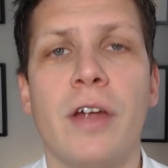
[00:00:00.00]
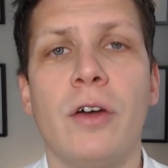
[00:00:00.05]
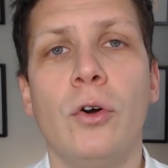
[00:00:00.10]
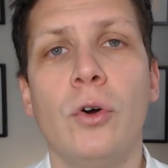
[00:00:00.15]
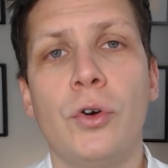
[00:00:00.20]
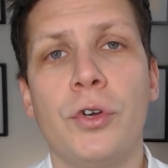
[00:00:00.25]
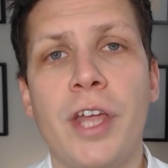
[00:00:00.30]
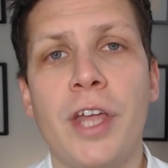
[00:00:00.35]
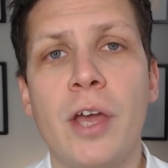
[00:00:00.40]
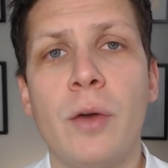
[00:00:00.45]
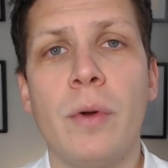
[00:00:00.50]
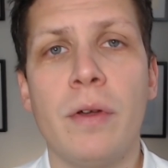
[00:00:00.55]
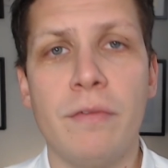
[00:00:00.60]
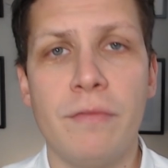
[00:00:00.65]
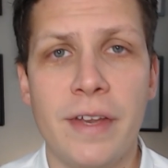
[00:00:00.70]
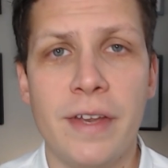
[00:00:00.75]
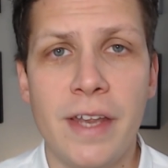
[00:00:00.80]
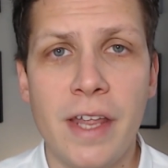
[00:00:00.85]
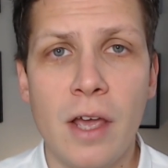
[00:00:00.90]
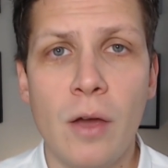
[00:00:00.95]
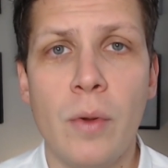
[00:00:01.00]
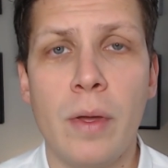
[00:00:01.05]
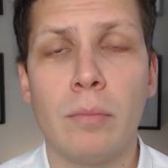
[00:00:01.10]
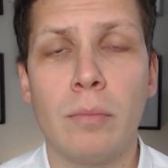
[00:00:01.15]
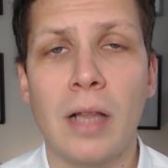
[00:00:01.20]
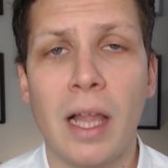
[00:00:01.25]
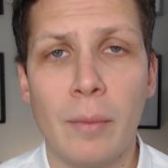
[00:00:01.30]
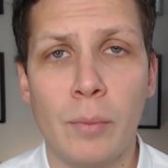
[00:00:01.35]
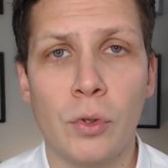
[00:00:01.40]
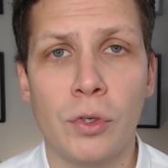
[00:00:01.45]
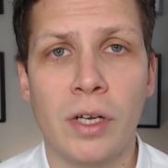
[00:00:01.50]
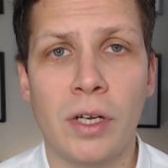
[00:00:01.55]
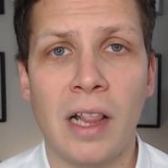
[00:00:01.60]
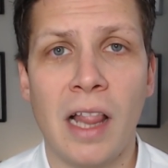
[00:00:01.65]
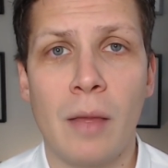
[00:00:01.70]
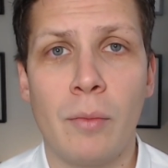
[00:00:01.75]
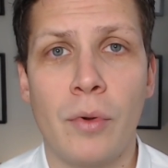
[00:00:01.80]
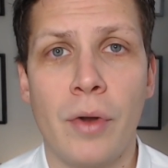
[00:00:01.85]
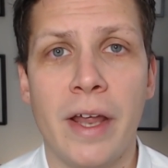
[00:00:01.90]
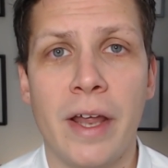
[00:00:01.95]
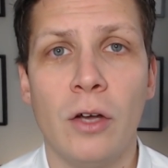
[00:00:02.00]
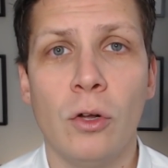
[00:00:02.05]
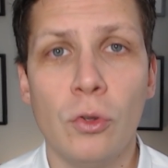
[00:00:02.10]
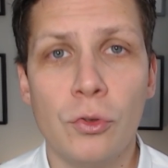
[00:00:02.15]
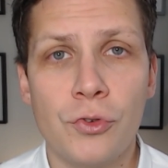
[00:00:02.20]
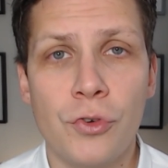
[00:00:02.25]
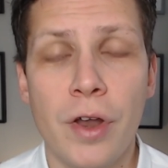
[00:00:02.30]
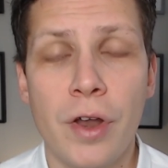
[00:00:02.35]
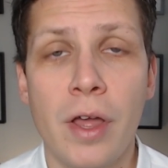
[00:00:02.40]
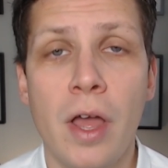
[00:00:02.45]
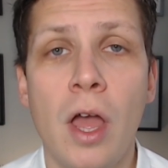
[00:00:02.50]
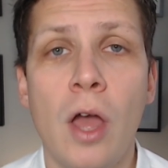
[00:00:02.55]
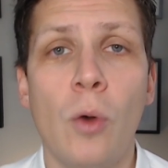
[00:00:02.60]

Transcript: audio and video in Blackboard Collaborate Ultra,